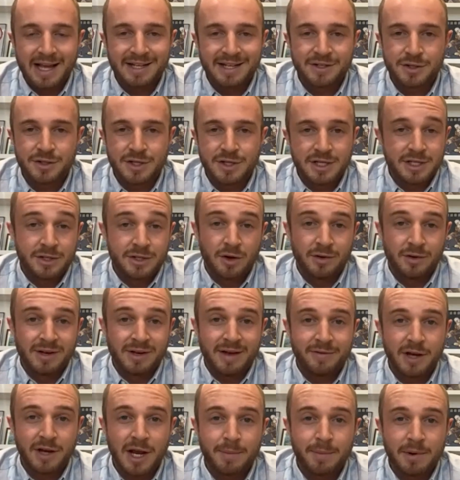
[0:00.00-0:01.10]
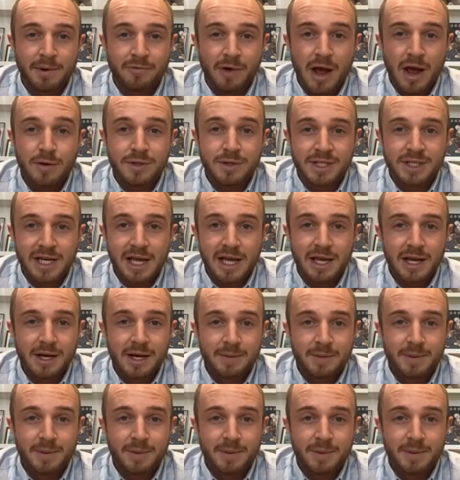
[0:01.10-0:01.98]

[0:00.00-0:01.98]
it's never going to be rosy,